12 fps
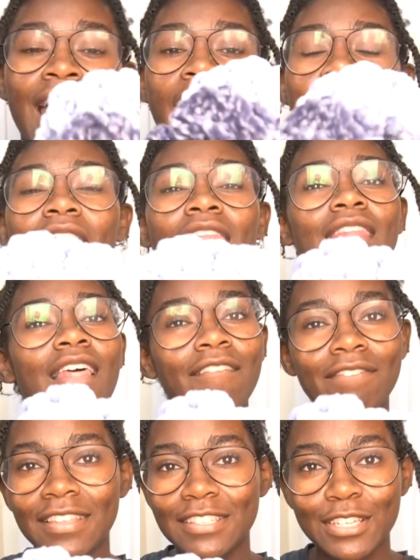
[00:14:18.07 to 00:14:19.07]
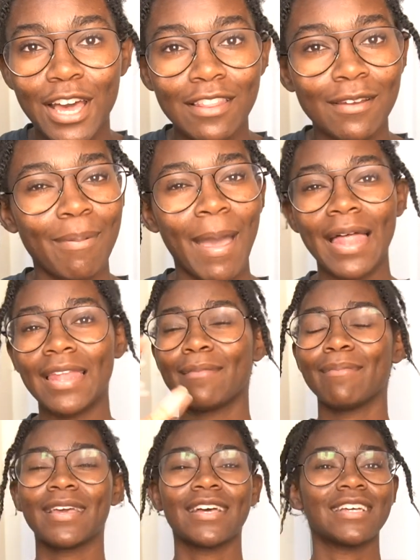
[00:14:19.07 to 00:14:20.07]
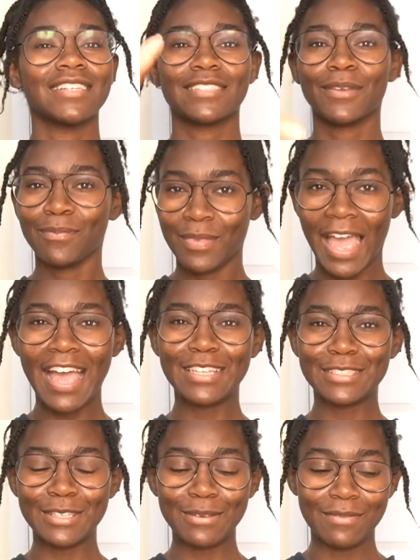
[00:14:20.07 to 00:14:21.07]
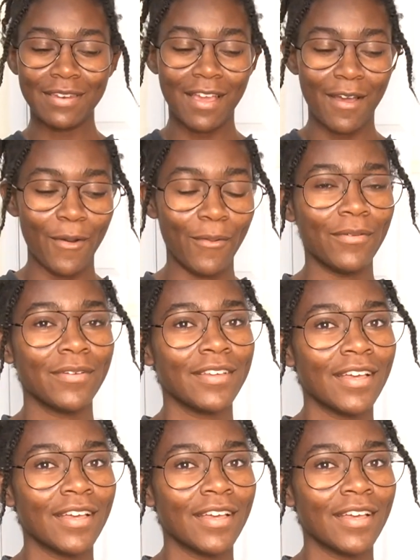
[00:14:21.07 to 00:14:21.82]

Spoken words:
I love this color palette because, as you know,